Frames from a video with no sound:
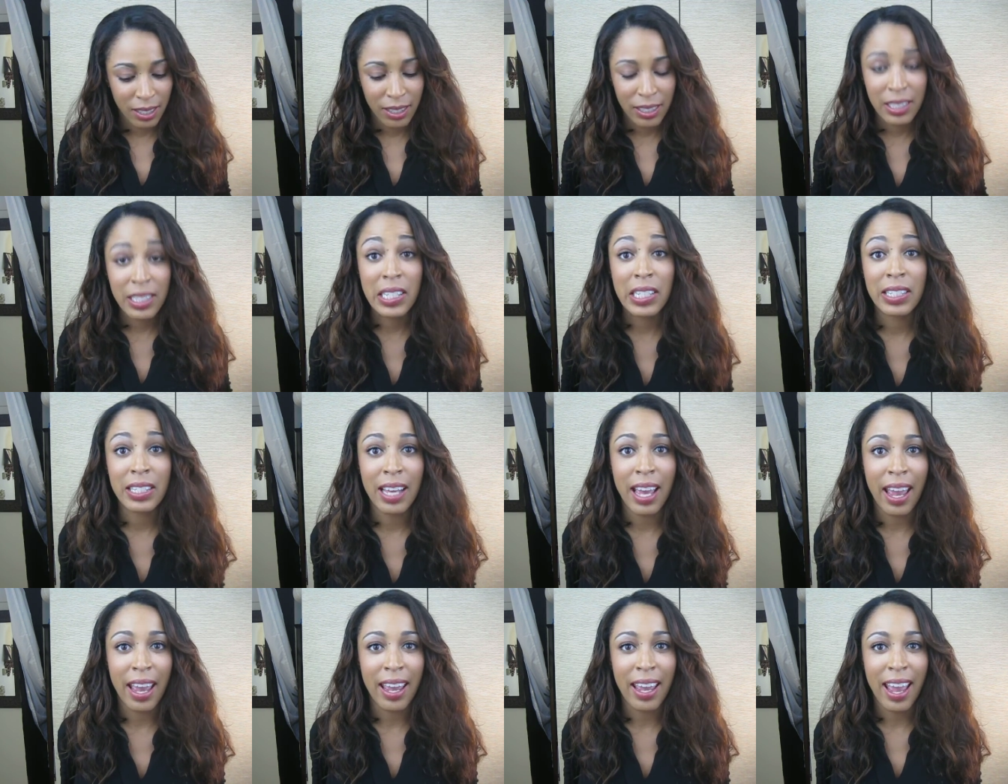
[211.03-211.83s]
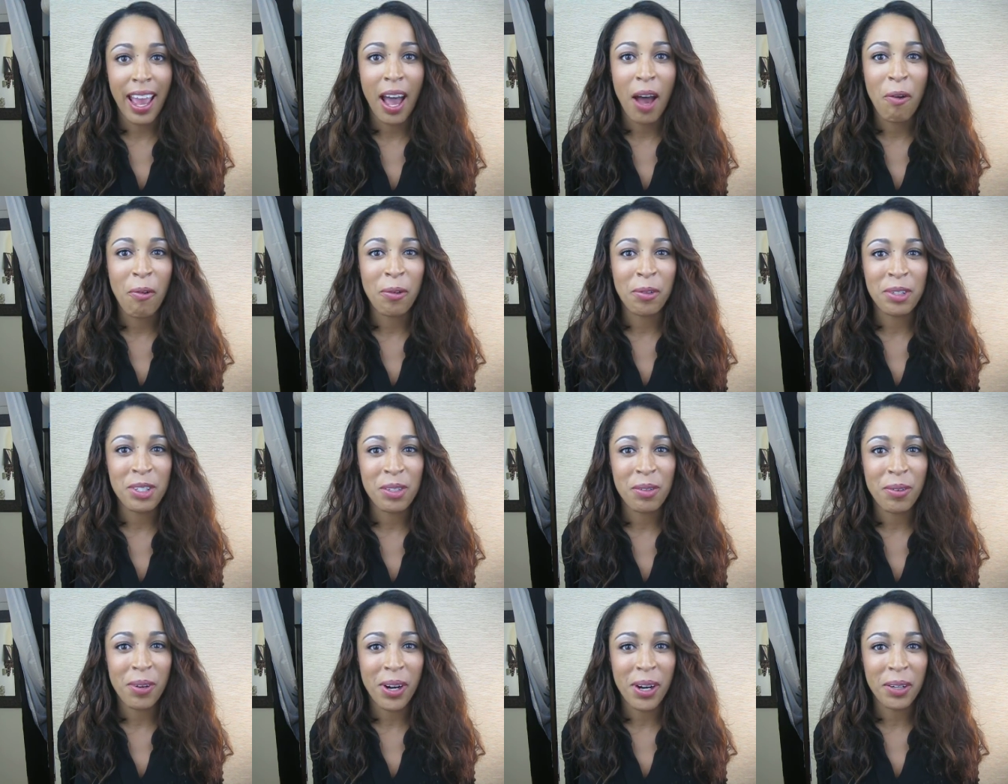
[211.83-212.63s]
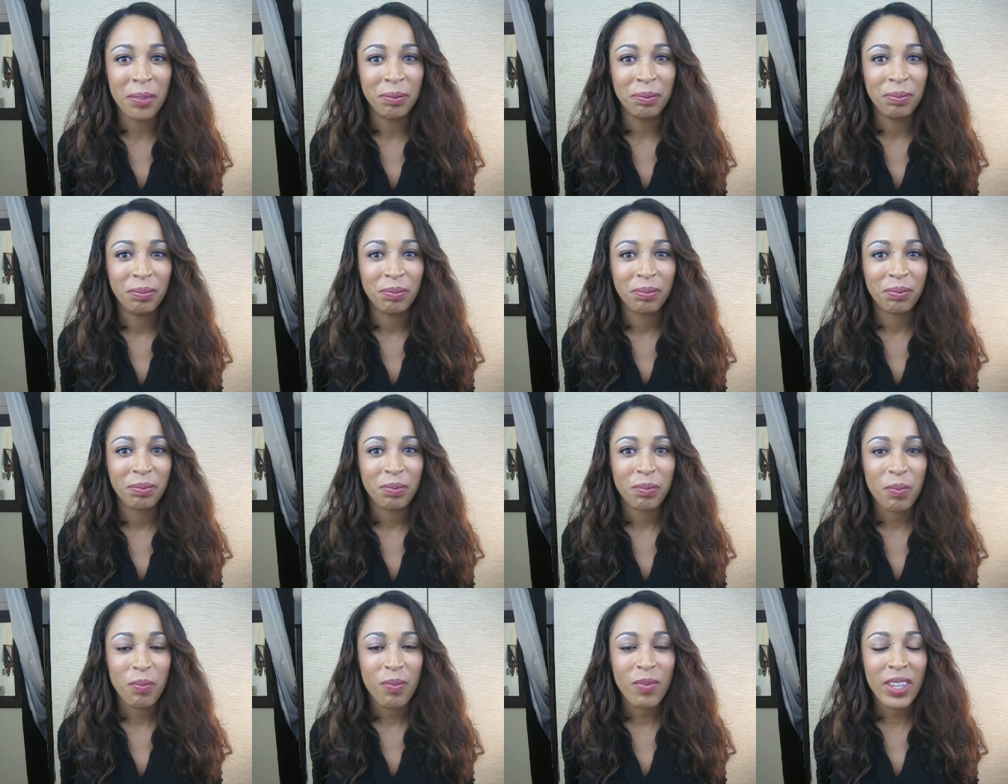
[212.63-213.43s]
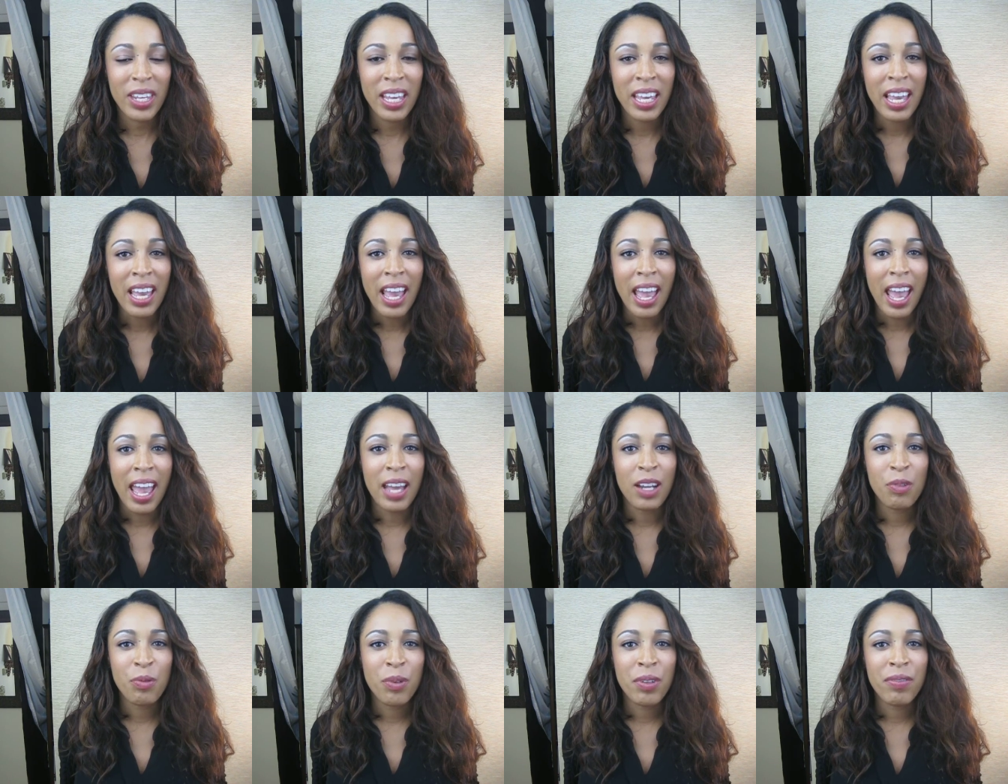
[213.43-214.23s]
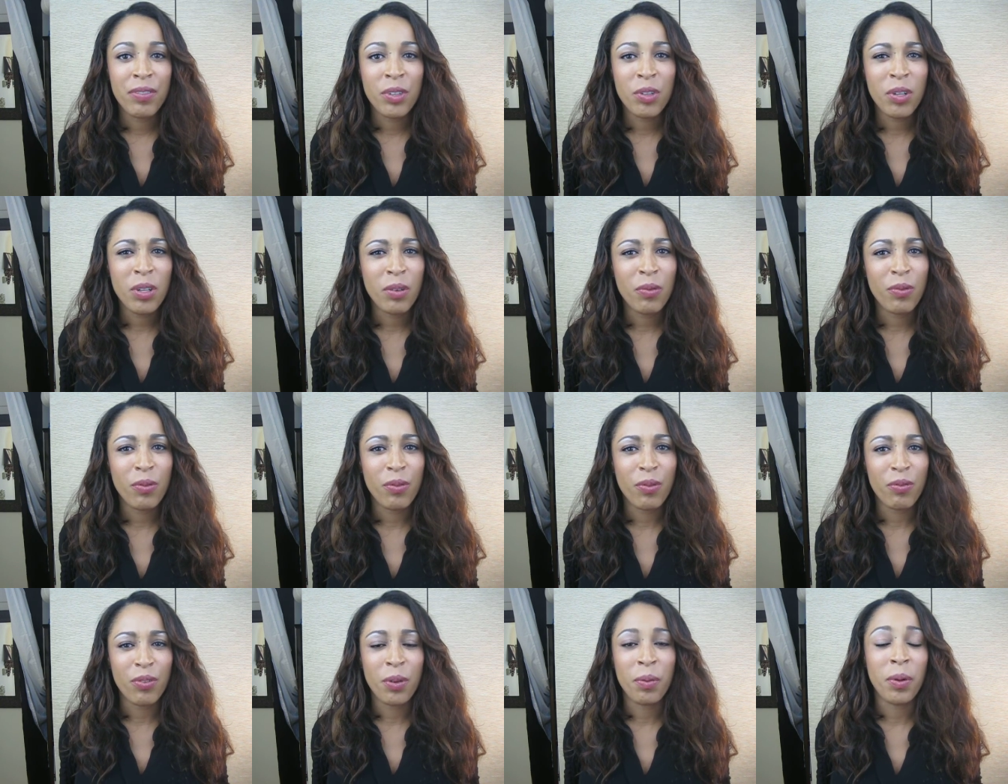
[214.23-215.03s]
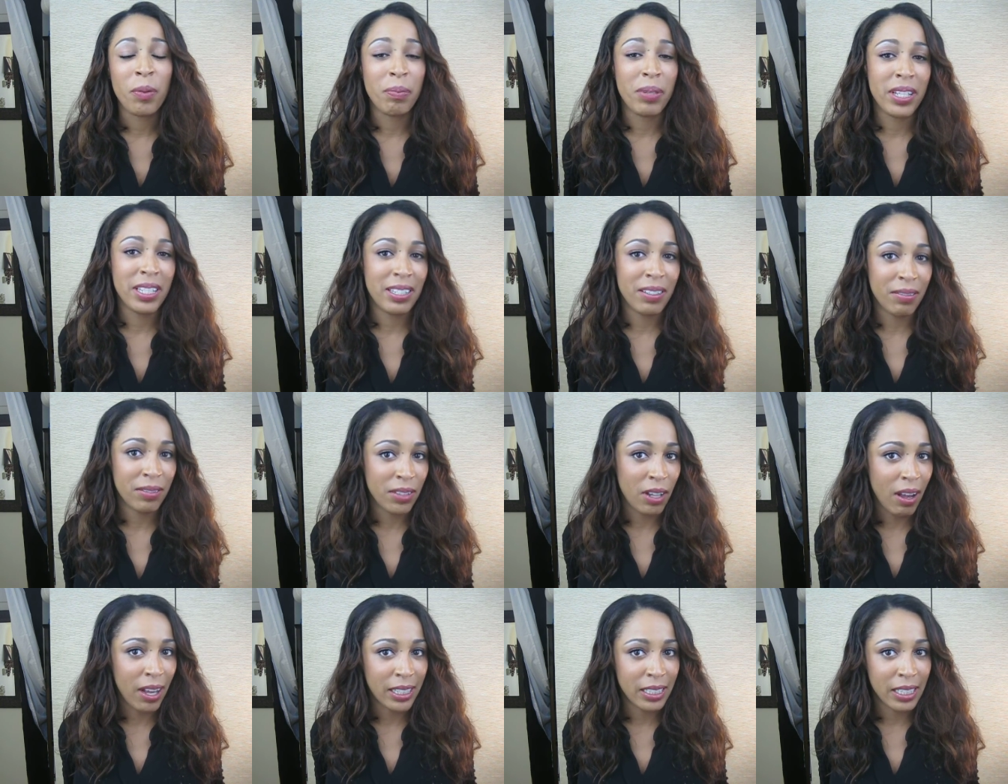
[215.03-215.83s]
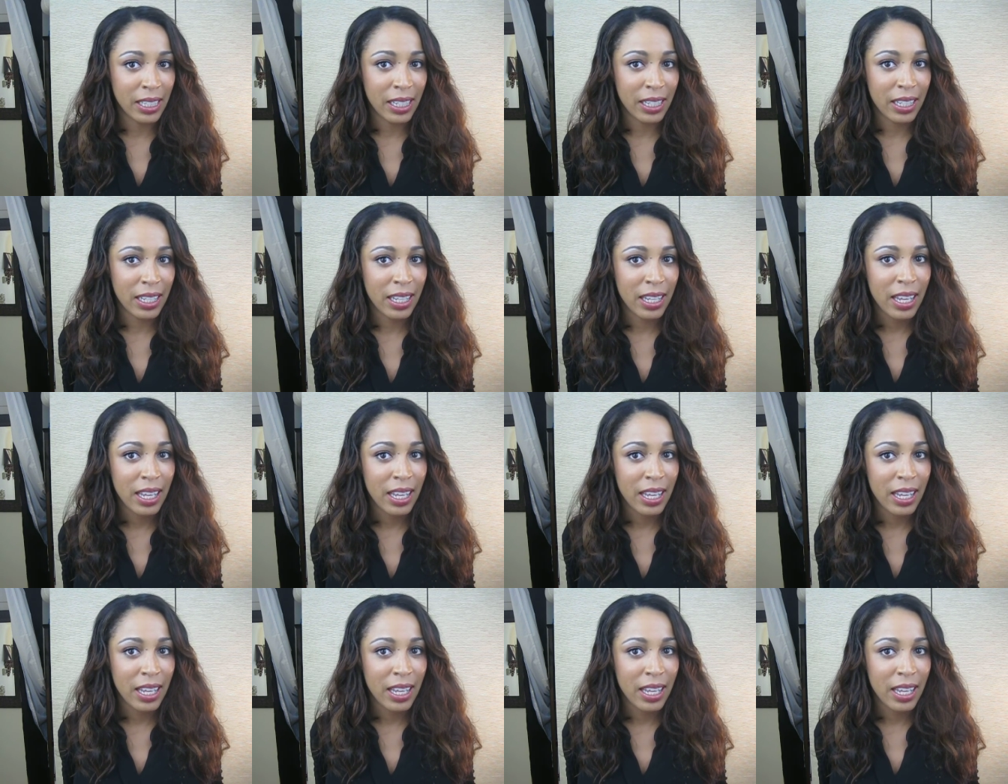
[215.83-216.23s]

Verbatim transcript: today, how old you are. And review it from a place of logic.